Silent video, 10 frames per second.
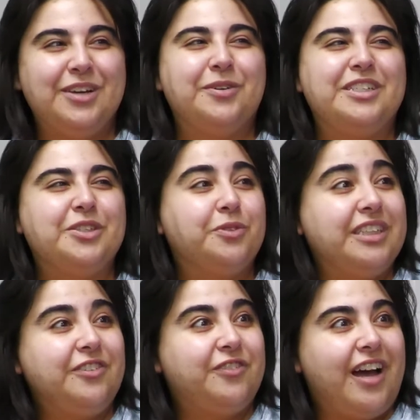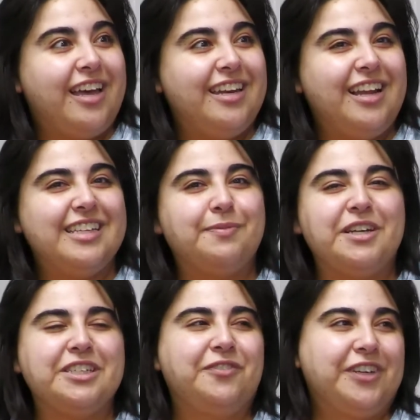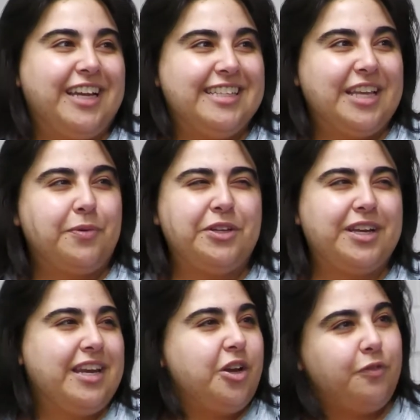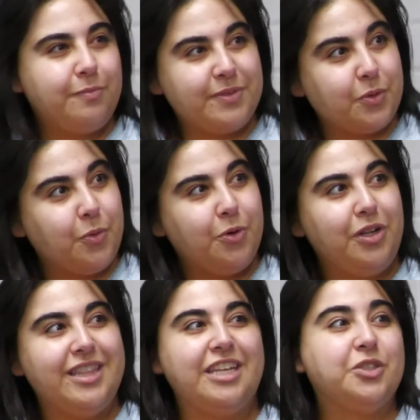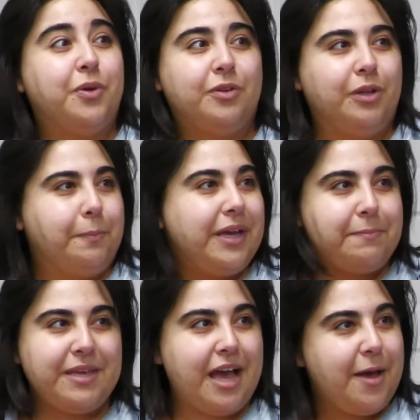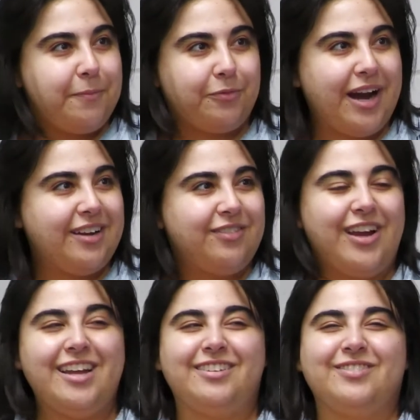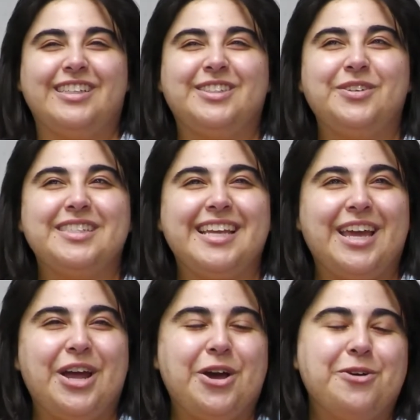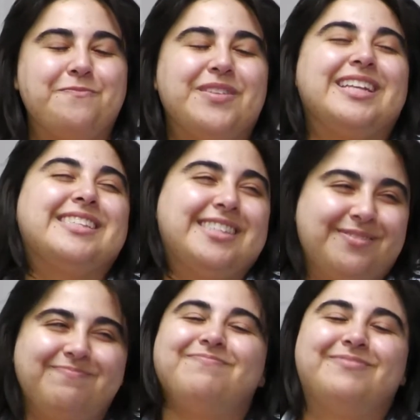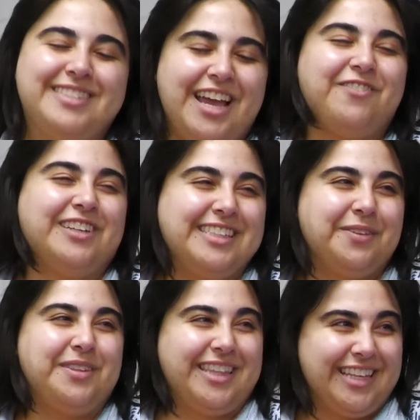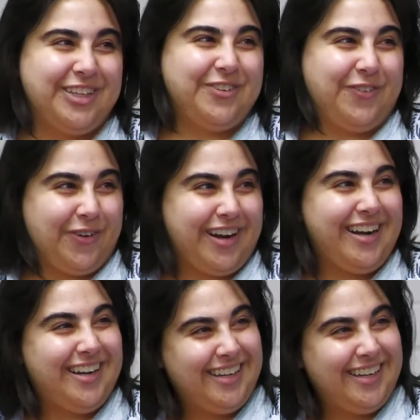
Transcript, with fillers: which is really fun, especially for kids. Like when they're getting home from school and they just want a little pick me up, right? As soon as they get home. That's for sure. Definitely something that they look for.